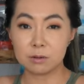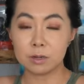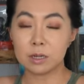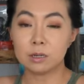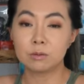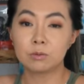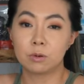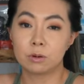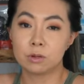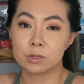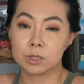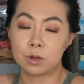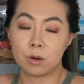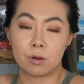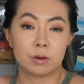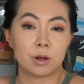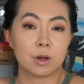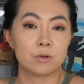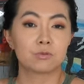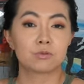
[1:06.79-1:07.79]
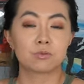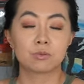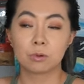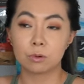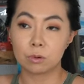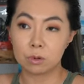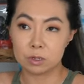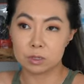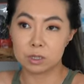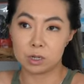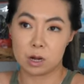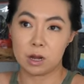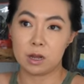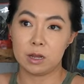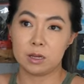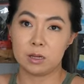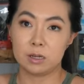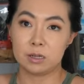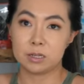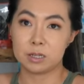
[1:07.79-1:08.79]
He was on a raw
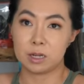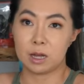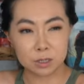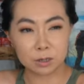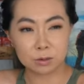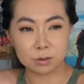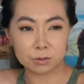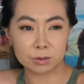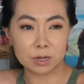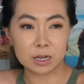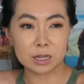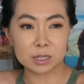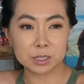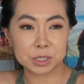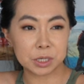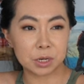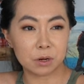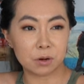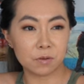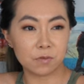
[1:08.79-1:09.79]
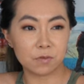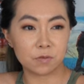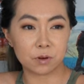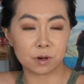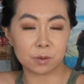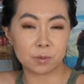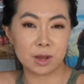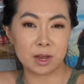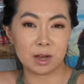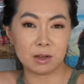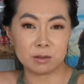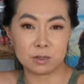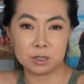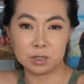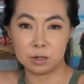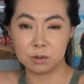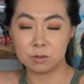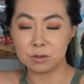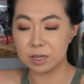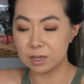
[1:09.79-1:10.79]
diet 2-3 years ago for about
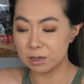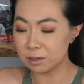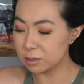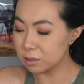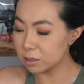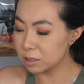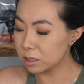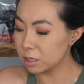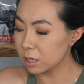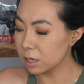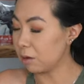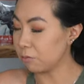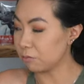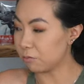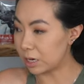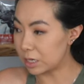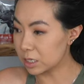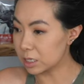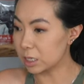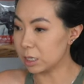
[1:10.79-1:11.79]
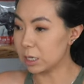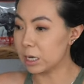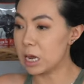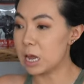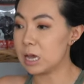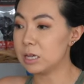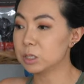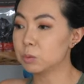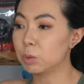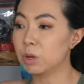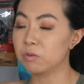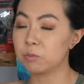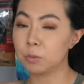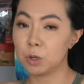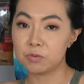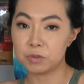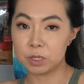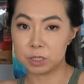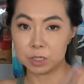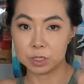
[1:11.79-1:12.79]
2 years. And recently, as we've
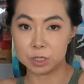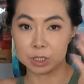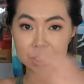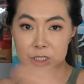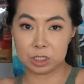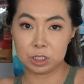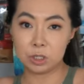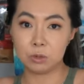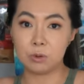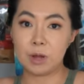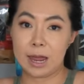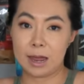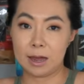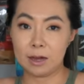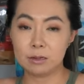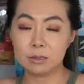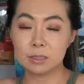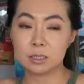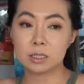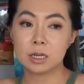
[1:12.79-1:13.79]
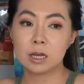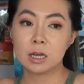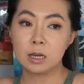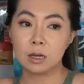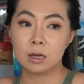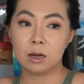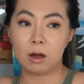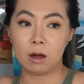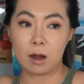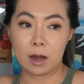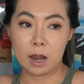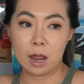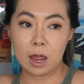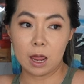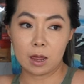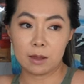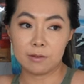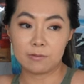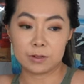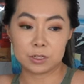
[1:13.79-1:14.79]
moved into this new house, I
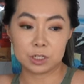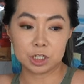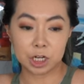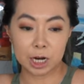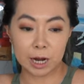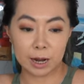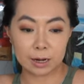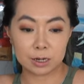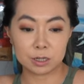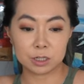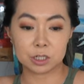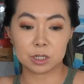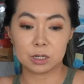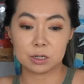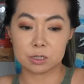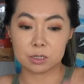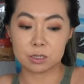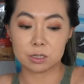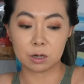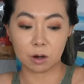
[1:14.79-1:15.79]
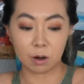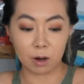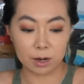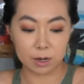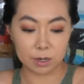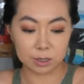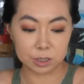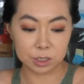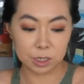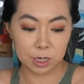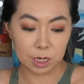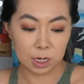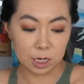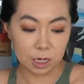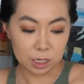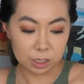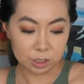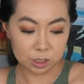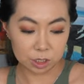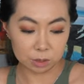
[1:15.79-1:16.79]
have changed his diet
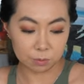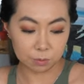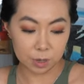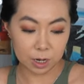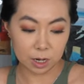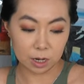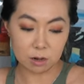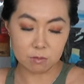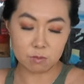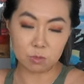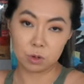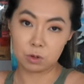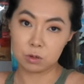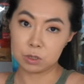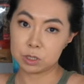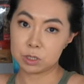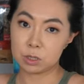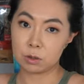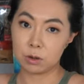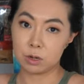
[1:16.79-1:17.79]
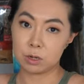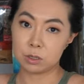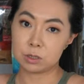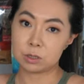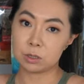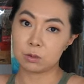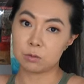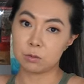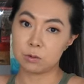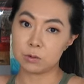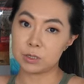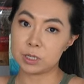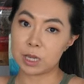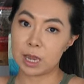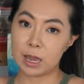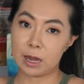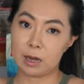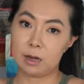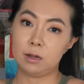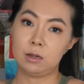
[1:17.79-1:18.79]
to be more suited towards
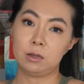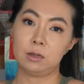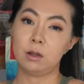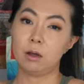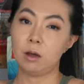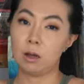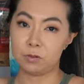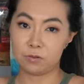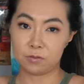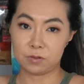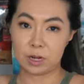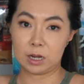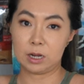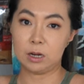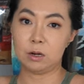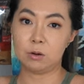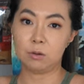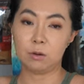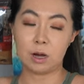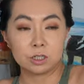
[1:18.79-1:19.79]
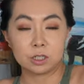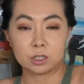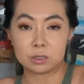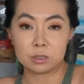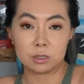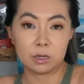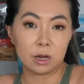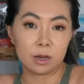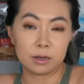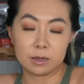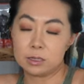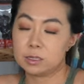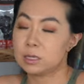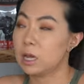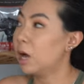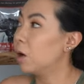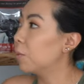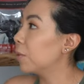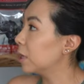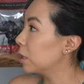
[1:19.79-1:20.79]
our life now. Just, yeah, I guess
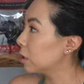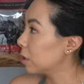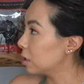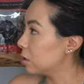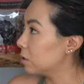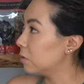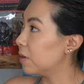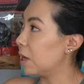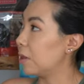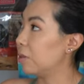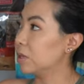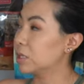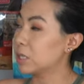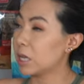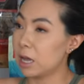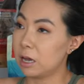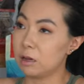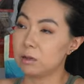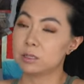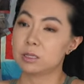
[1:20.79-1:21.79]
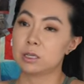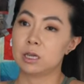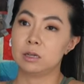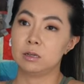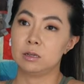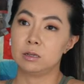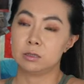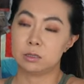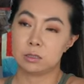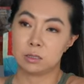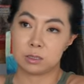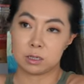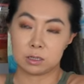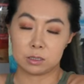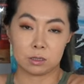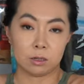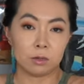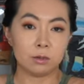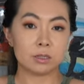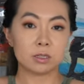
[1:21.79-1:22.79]
how we live in this house, and
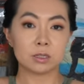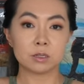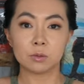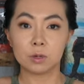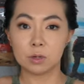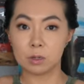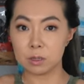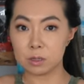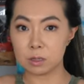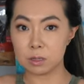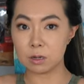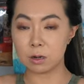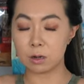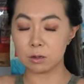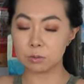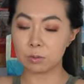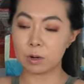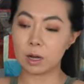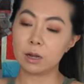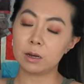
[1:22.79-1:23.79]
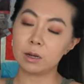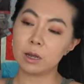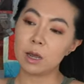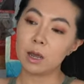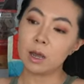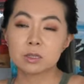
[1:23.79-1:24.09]
it's a lot smaller than the old one.